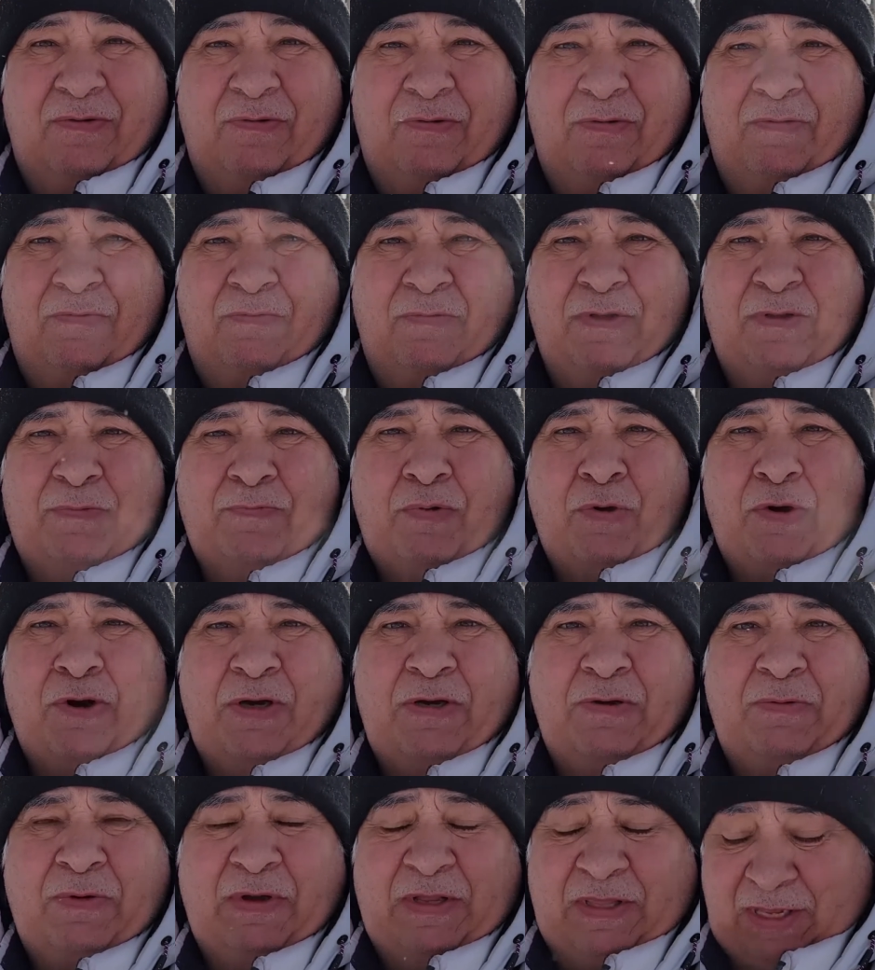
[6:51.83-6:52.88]
with
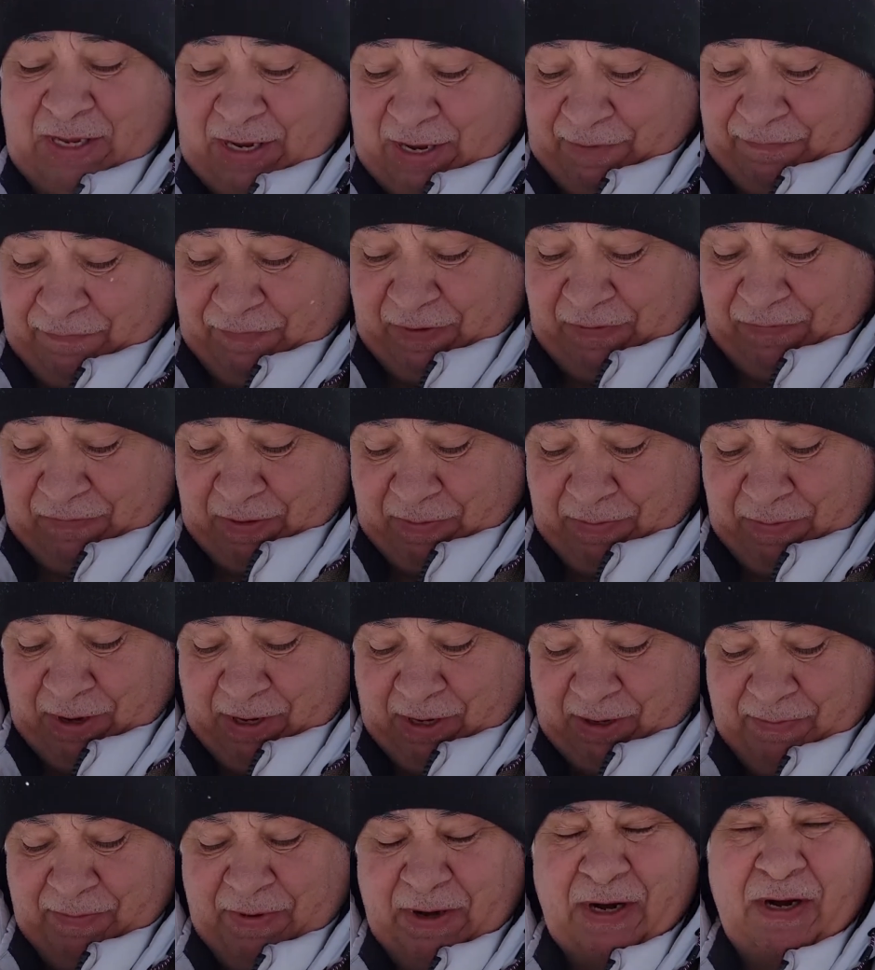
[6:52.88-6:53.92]
a
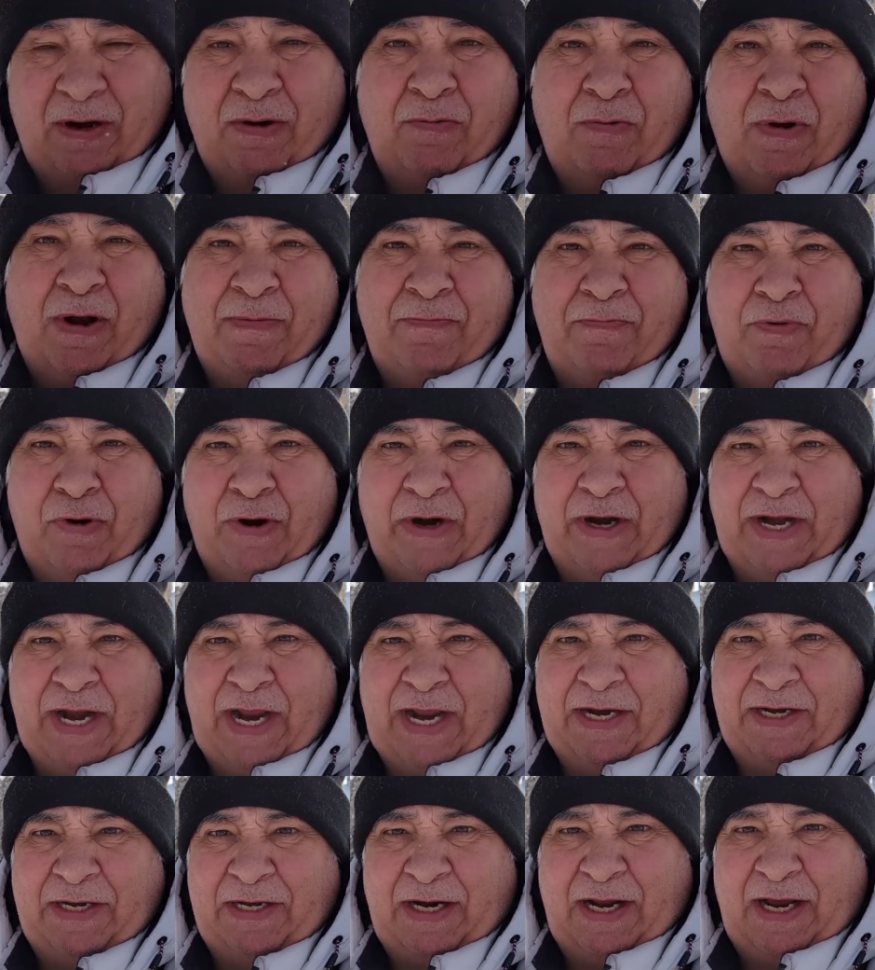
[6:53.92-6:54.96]
50mm
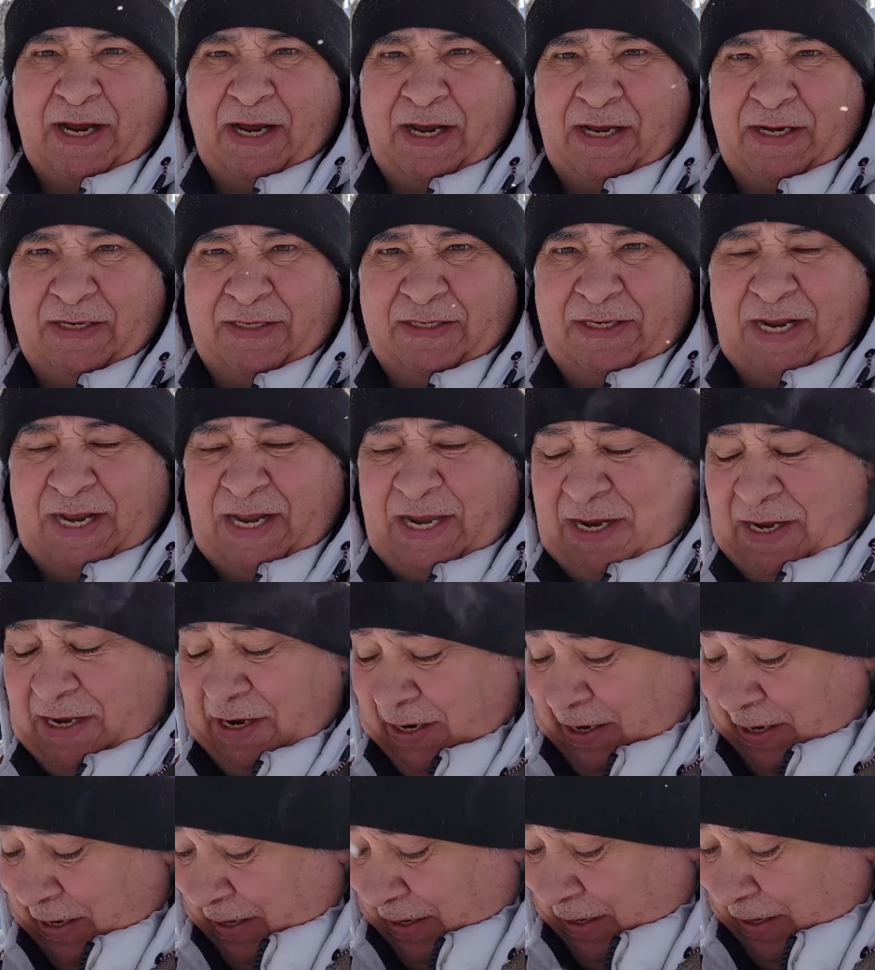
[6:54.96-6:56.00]
1.8D
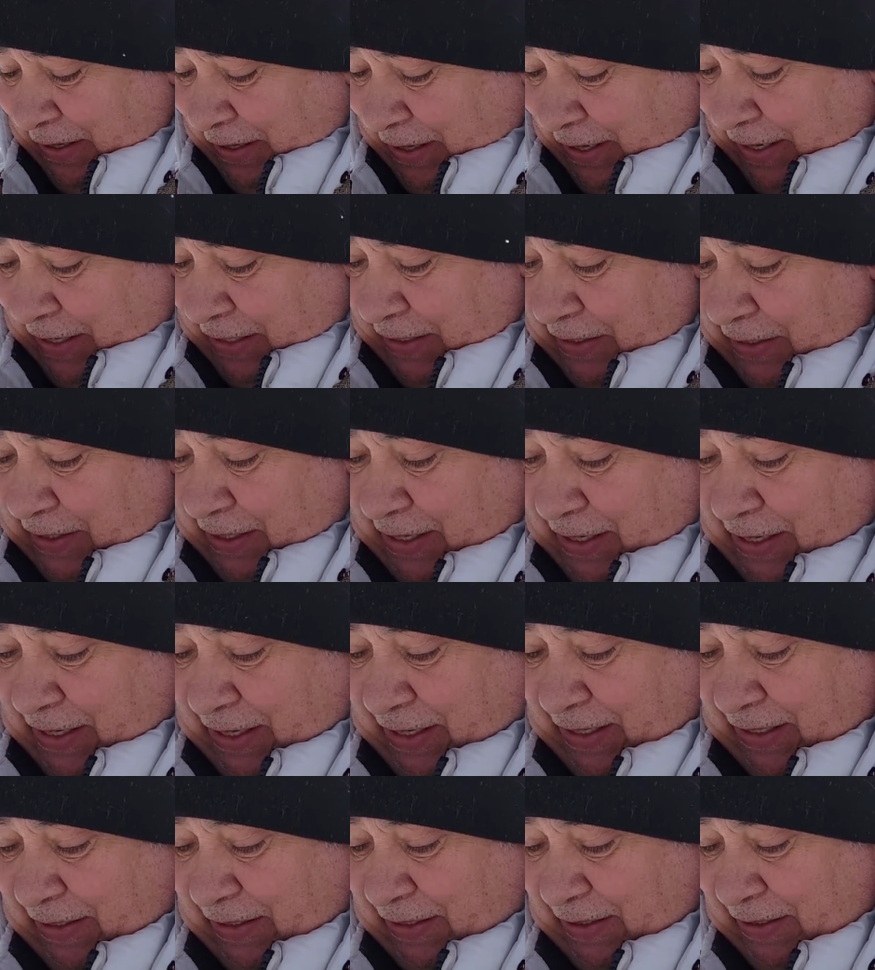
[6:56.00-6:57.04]
and
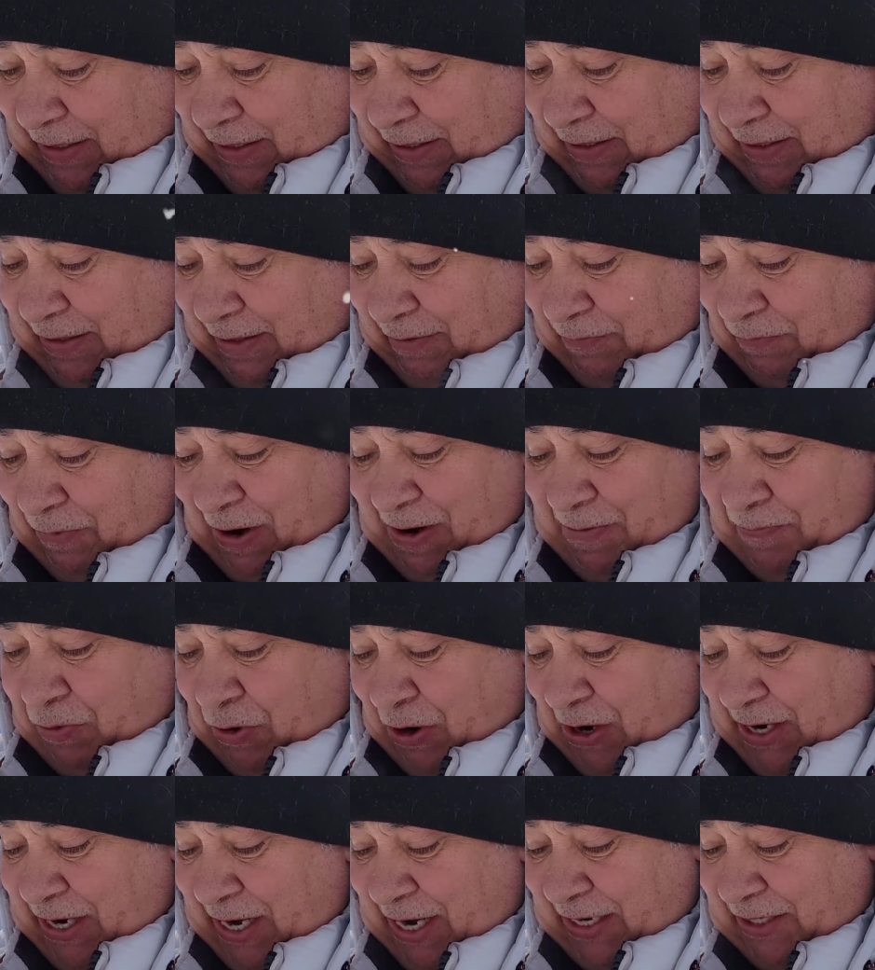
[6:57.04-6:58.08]
the
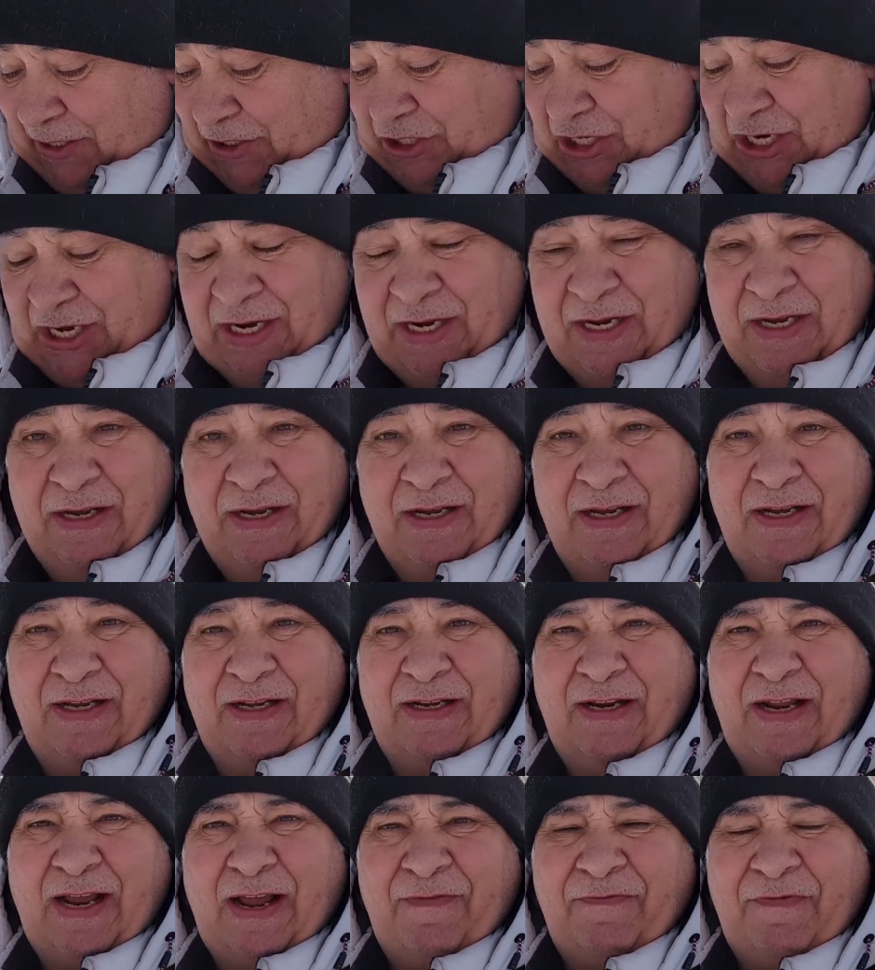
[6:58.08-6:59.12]
1.8G
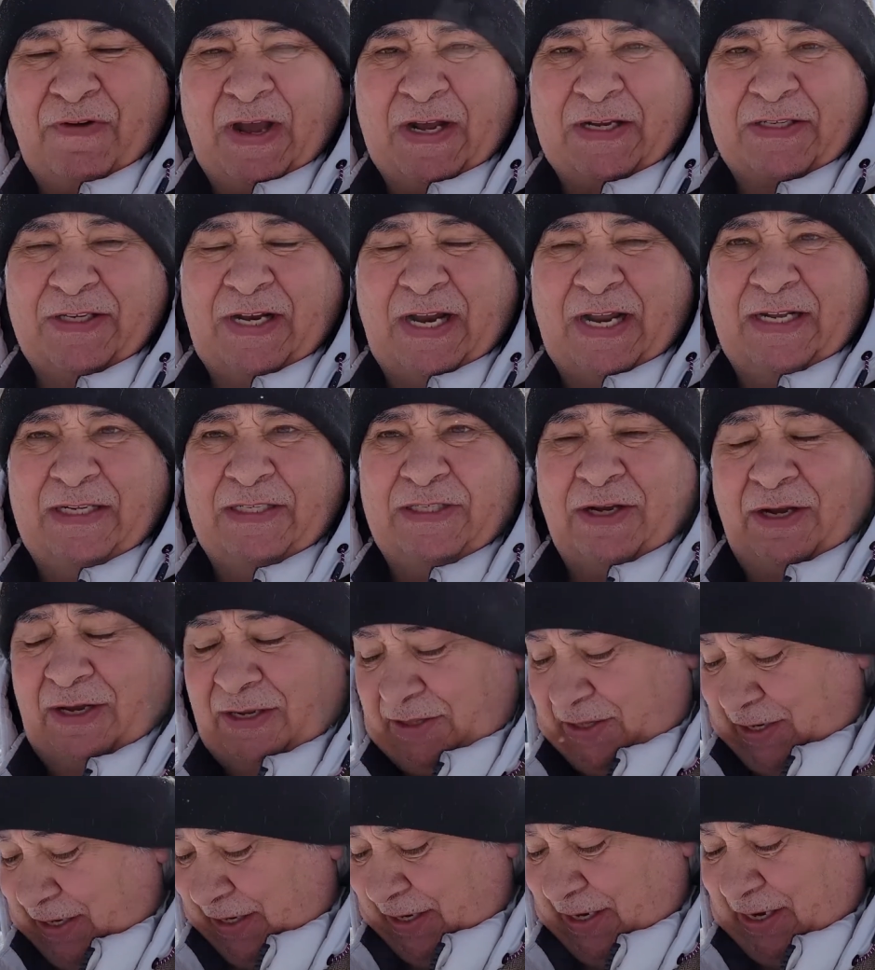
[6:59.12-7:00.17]
FX lens
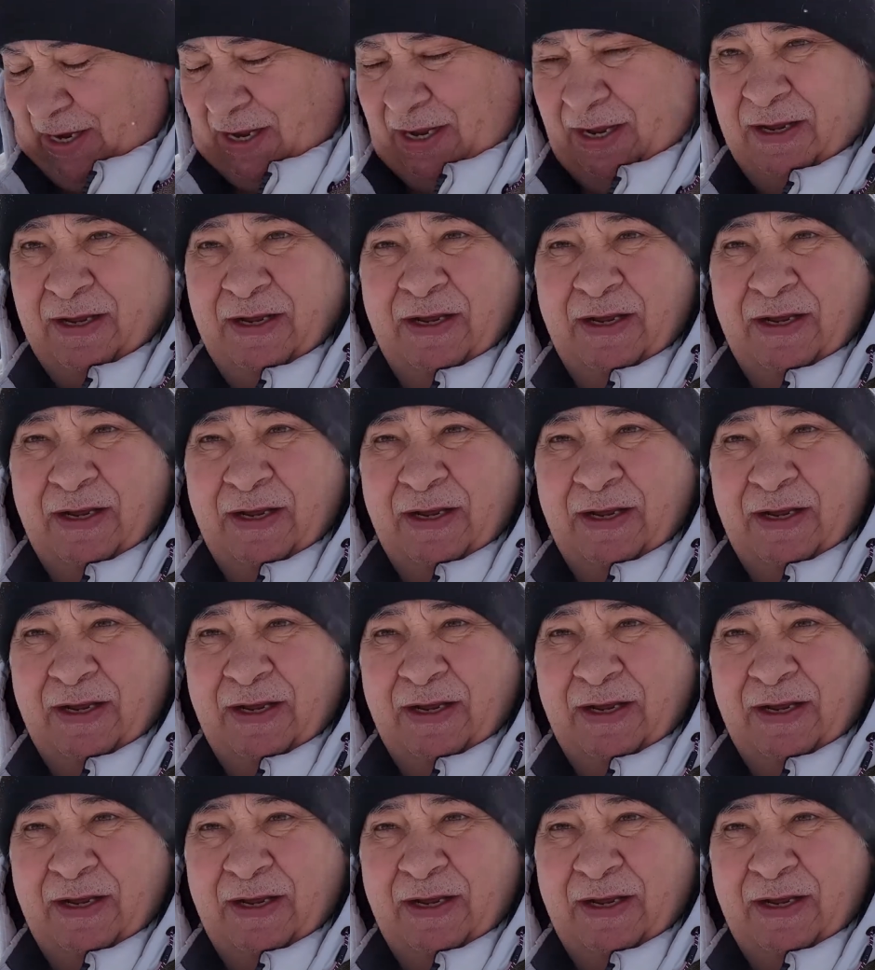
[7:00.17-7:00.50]
on the